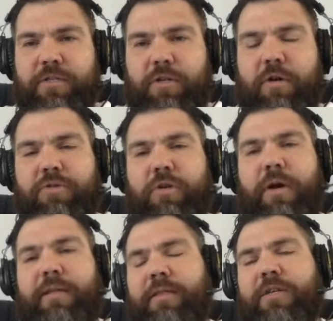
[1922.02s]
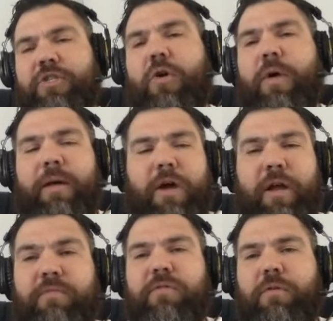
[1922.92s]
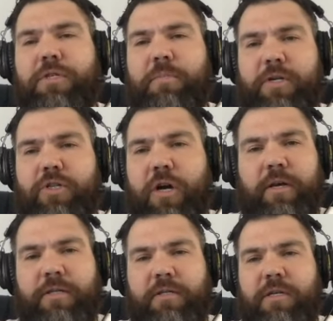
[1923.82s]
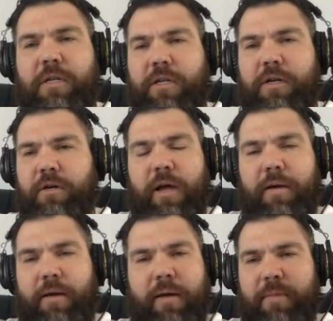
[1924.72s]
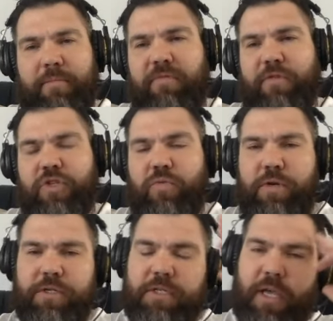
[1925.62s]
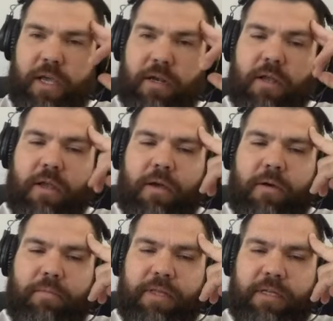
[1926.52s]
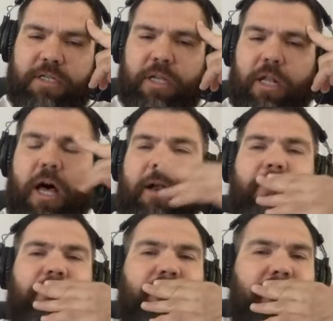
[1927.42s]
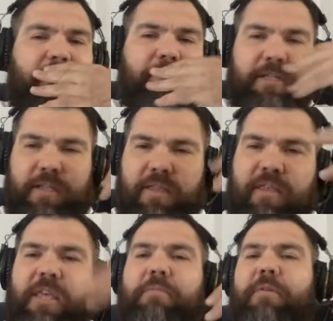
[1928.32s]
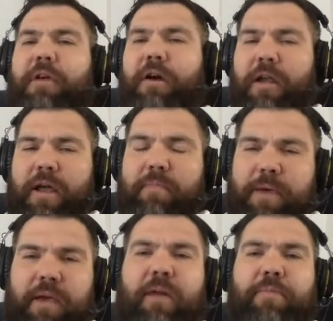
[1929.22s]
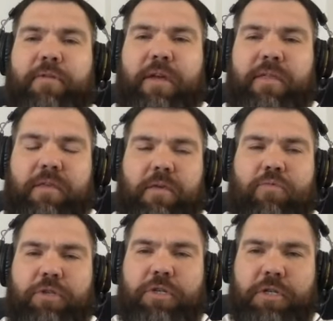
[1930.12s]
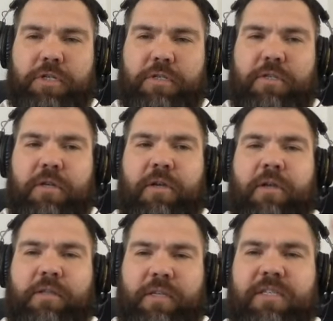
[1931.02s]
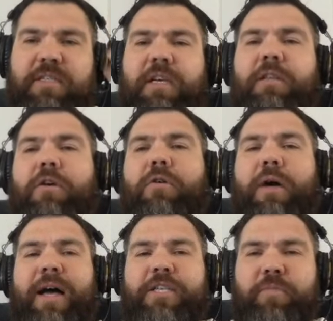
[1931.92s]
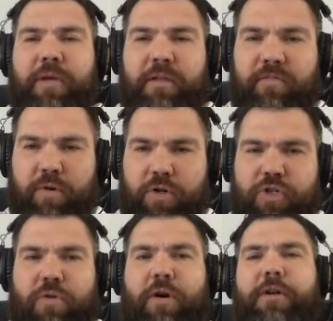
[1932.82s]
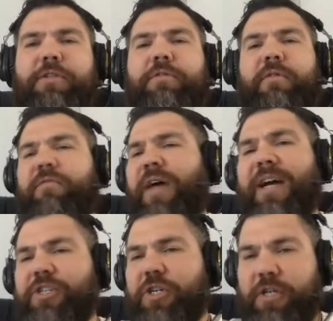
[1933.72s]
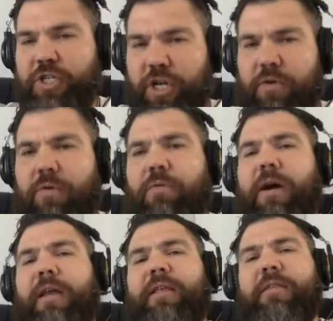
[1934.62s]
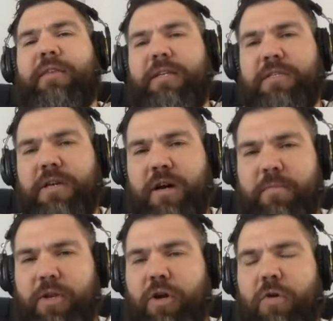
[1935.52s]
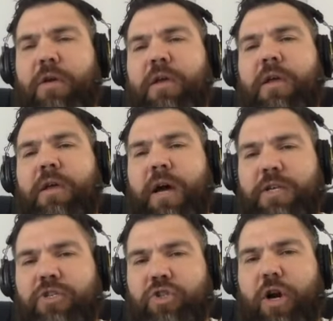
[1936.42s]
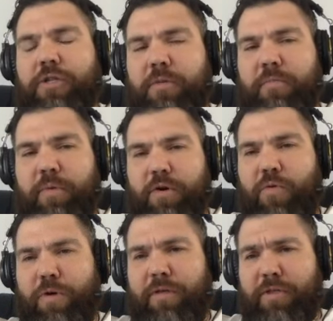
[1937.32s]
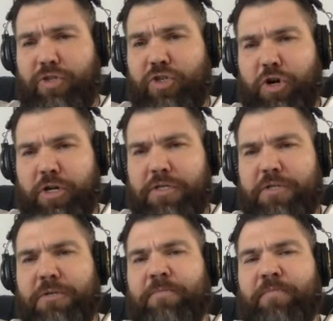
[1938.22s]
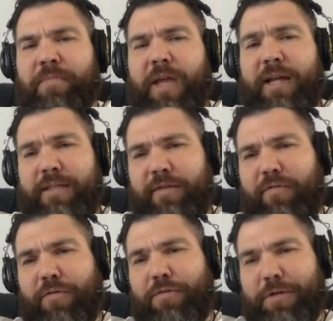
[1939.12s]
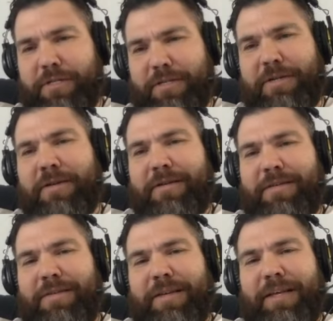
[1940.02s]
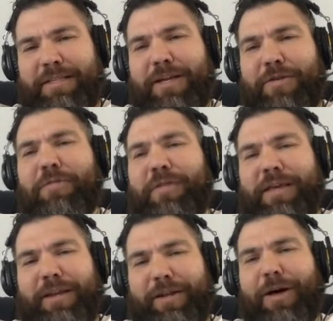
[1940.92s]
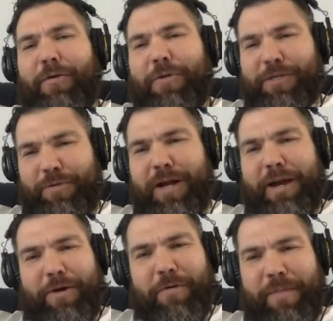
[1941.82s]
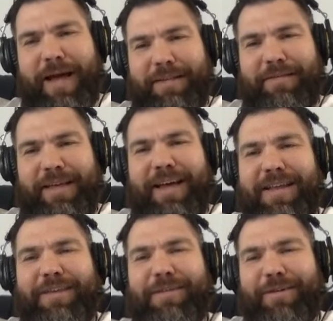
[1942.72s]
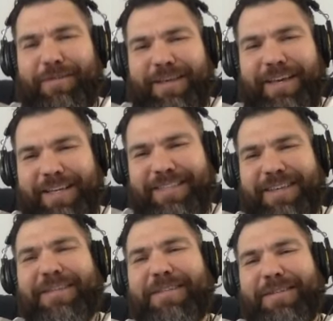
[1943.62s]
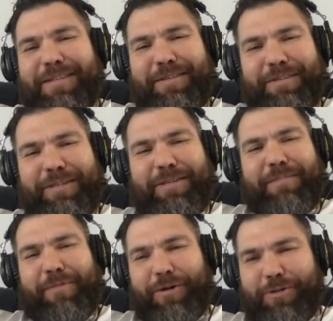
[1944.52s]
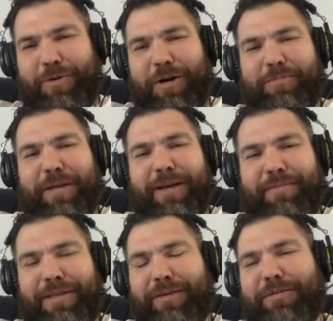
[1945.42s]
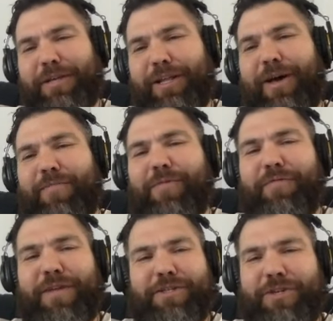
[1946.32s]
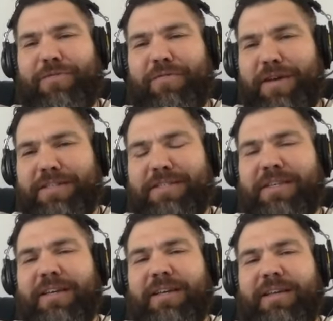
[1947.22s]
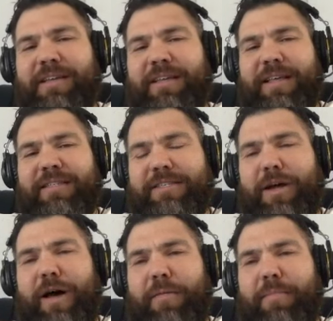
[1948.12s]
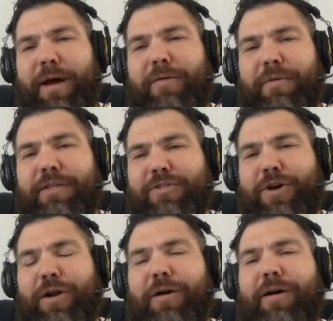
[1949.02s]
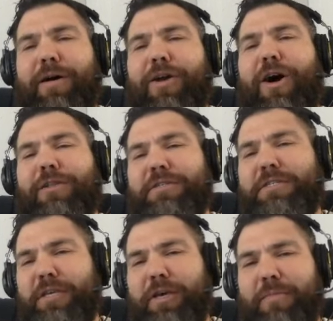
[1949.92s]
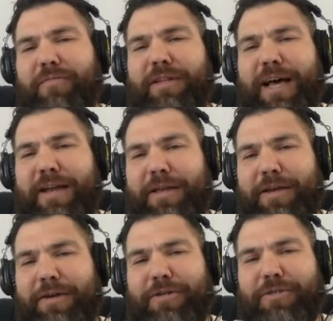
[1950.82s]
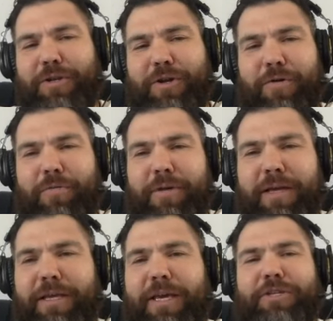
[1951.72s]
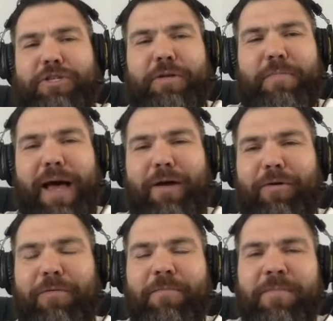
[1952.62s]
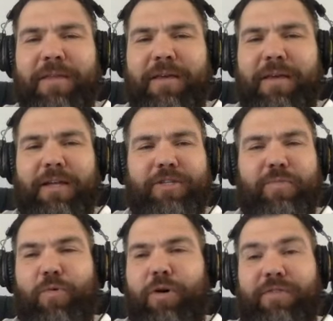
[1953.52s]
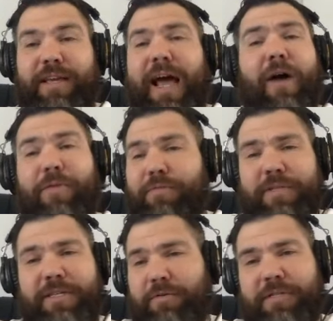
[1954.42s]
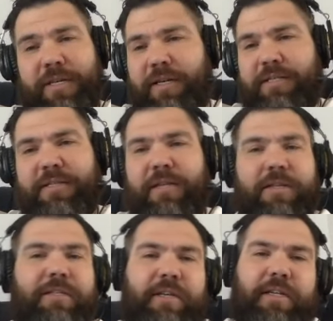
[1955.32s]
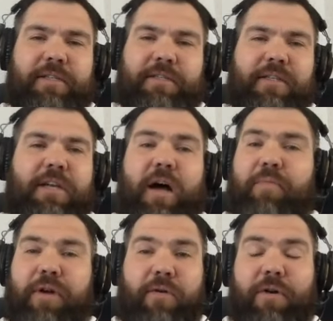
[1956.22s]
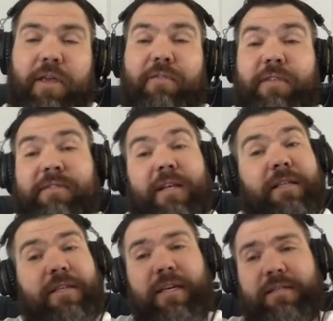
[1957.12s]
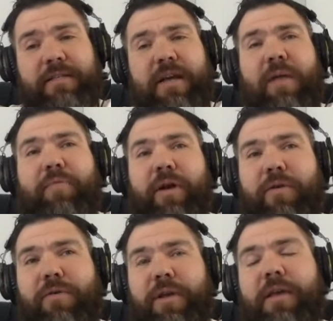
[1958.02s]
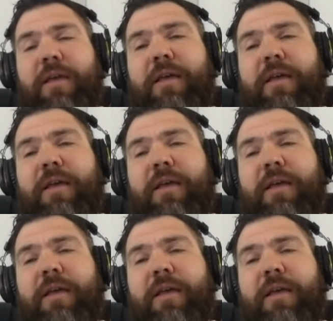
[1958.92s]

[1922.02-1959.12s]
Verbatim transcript: you know so i there's no way i'm not influenced by Choque it's clear i i'm the first one to say it but there's a lot of there's there's a theme there and i pick up on that theme which is the cyclical aspect of martial arts of fashion in general right like things come and go mm-hmm. i start the book with the circus i did it for a reason because I do think in a lot of ways we're kind of going back to that. You know, like it's you see the martial arts become like you see a lot of professional events it's not about it's not a, a coliseum of gladiators you know engaging in battle it's more of like how can we sell tickets selling tickets sure. is the top priority if the selling tickets is the top priority